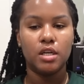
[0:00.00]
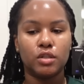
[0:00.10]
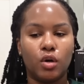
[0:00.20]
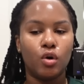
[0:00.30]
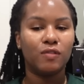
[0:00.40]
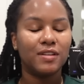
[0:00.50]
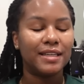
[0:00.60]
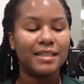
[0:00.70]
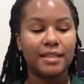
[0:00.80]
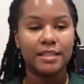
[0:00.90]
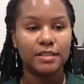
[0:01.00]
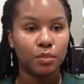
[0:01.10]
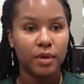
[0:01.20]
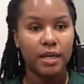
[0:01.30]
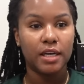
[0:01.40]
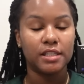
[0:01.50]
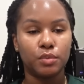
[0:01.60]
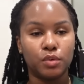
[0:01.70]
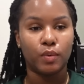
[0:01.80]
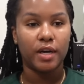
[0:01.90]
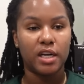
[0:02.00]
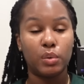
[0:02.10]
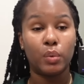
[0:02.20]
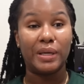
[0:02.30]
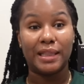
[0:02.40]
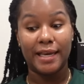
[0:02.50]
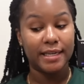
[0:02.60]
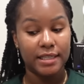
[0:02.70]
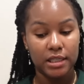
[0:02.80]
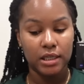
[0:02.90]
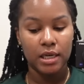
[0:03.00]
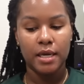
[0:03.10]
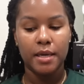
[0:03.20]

So hopefully it doesn't rain because it was raining when we landed.